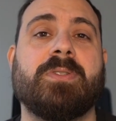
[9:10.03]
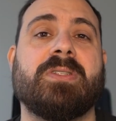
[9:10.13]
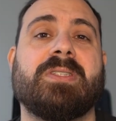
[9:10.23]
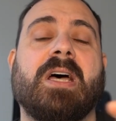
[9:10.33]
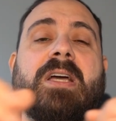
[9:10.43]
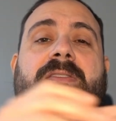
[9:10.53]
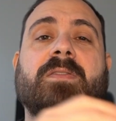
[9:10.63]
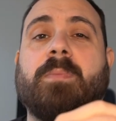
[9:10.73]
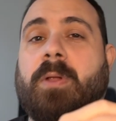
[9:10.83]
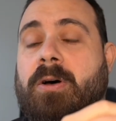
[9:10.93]
the size
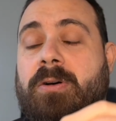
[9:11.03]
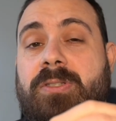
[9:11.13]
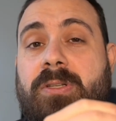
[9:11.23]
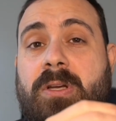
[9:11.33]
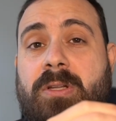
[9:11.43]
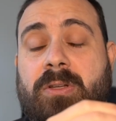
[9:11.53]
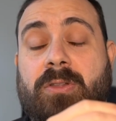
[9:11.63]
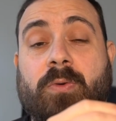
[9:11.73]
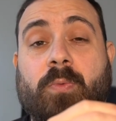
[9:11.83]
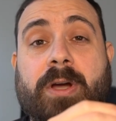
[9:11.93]
of blocks that
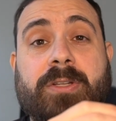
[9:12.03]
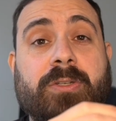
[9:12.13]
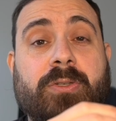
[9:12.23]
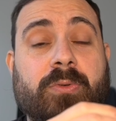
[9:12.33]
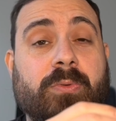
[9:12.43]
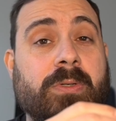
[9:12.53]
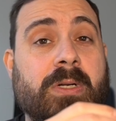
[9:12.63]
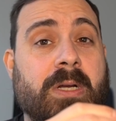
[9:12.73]
they're writing to,